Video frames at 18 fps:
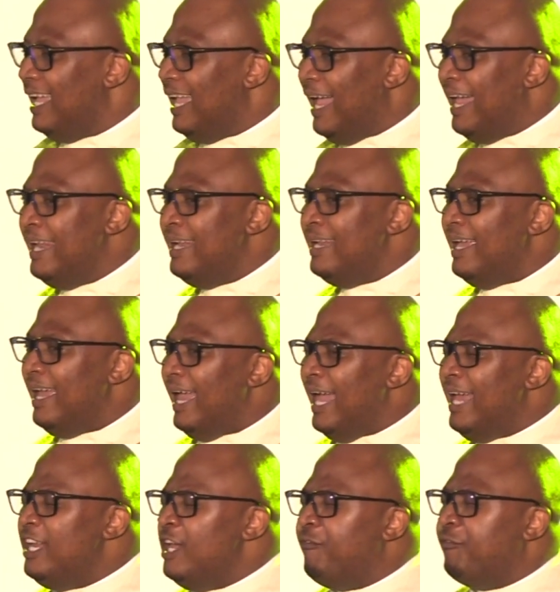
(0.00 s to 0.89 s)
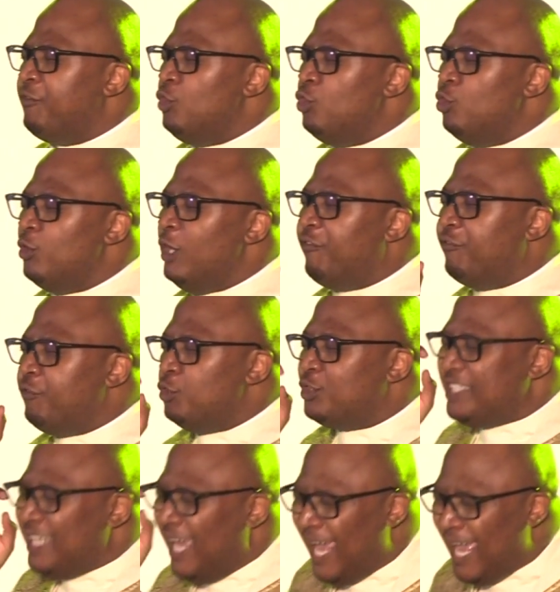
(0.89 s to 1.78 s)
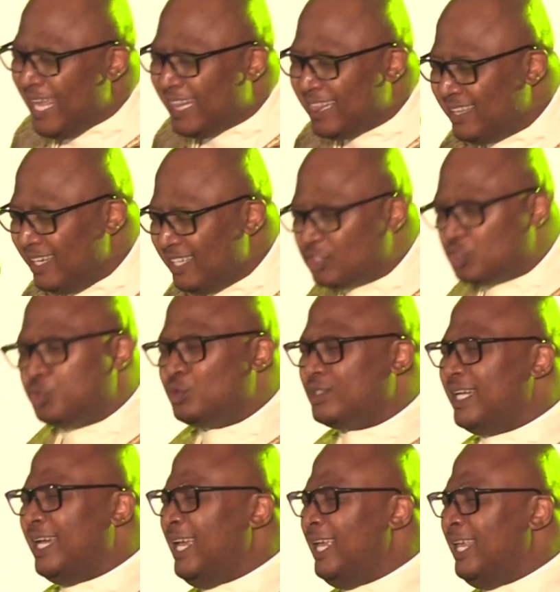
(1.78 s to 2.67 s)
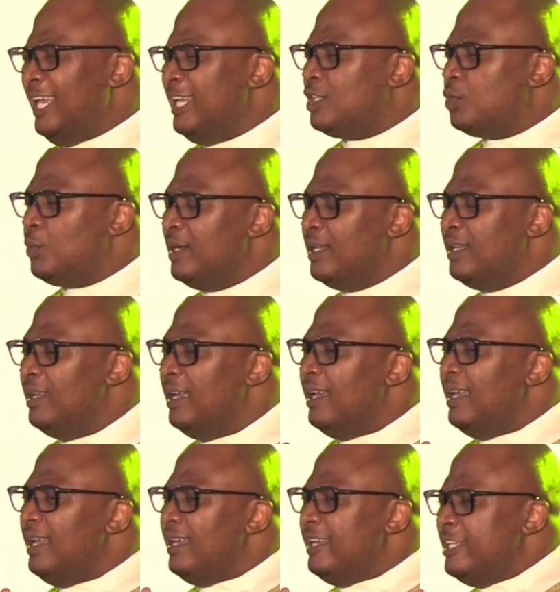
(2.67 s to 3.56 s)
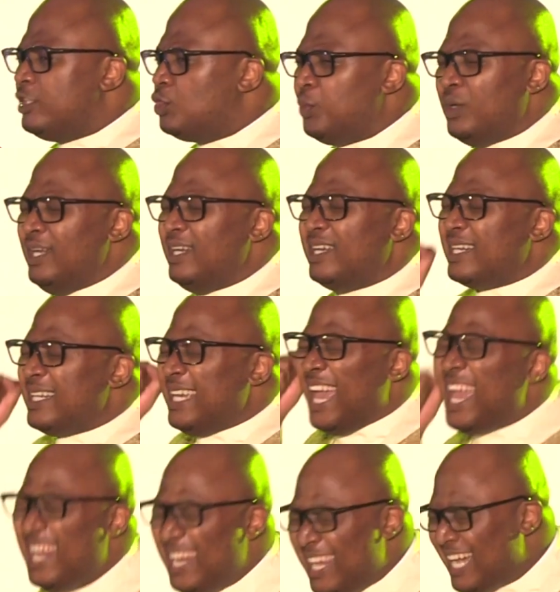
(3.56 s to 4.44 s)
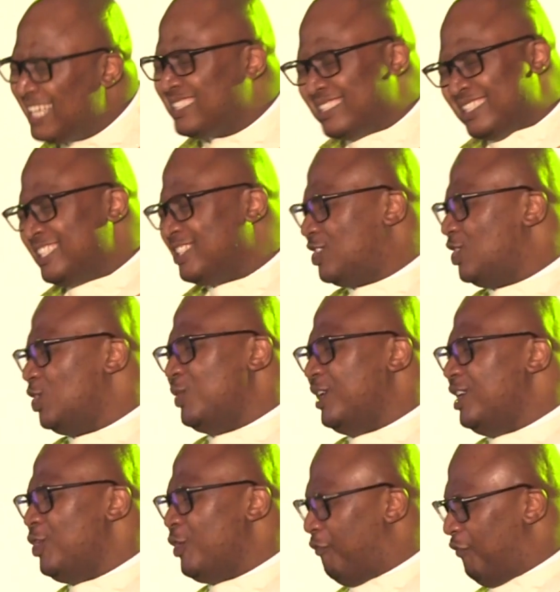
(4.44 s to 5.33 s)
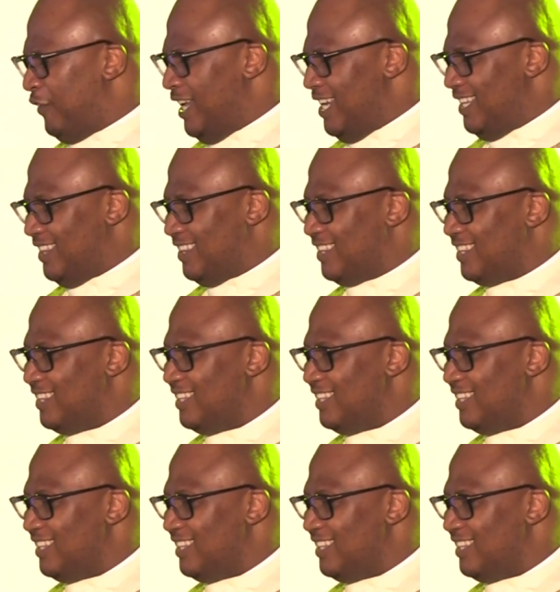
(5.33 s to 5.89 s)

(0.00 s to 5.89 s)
And if you take this today, it will really assist you in your faith.